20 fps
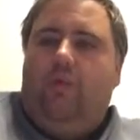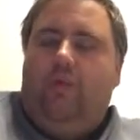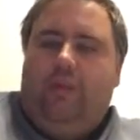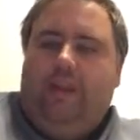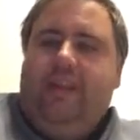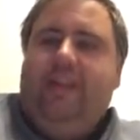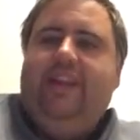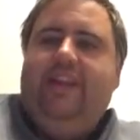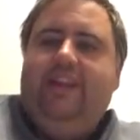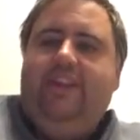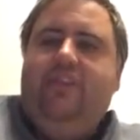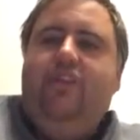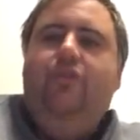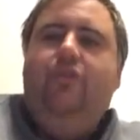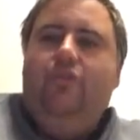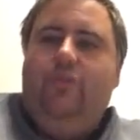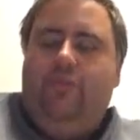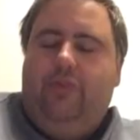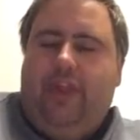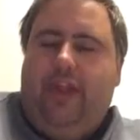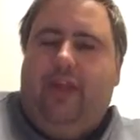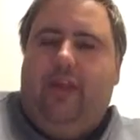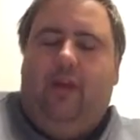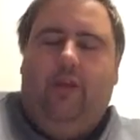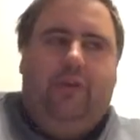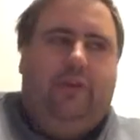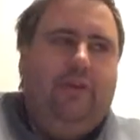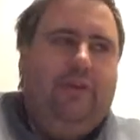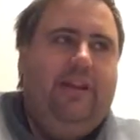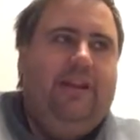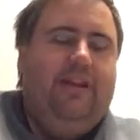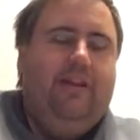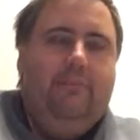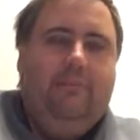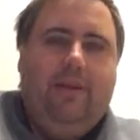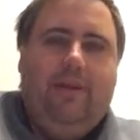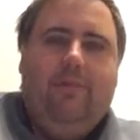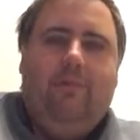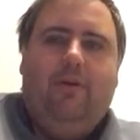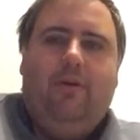We need you there. You need a
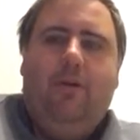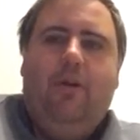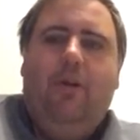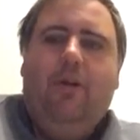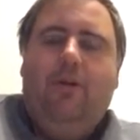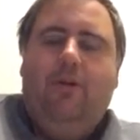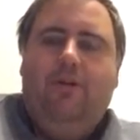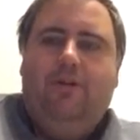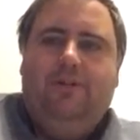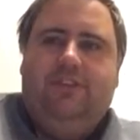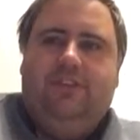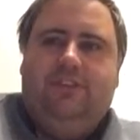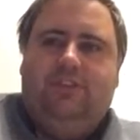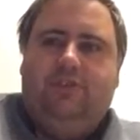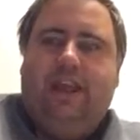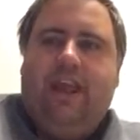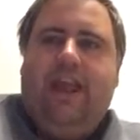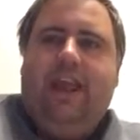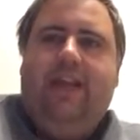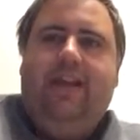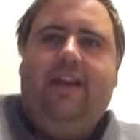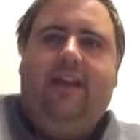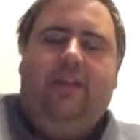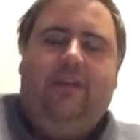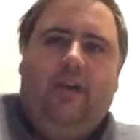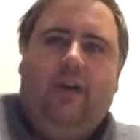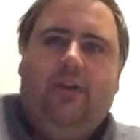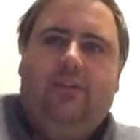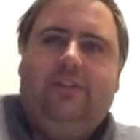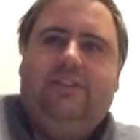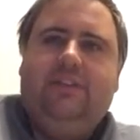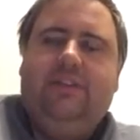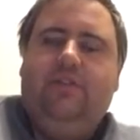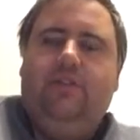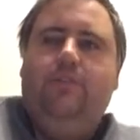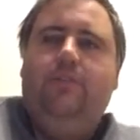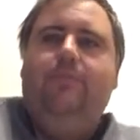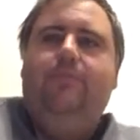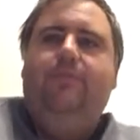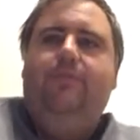member who is trained and knows the
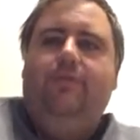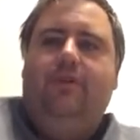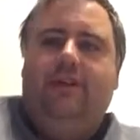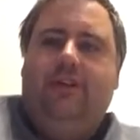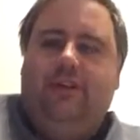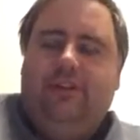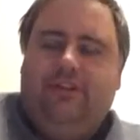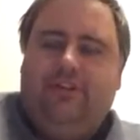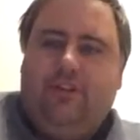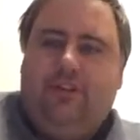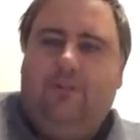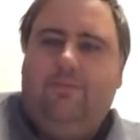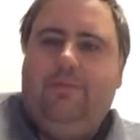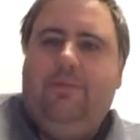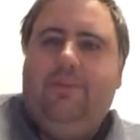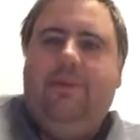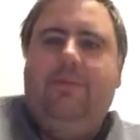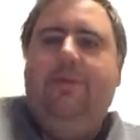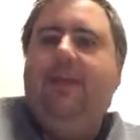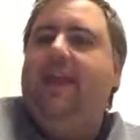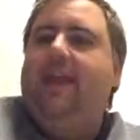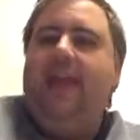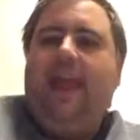group, who can interpret them.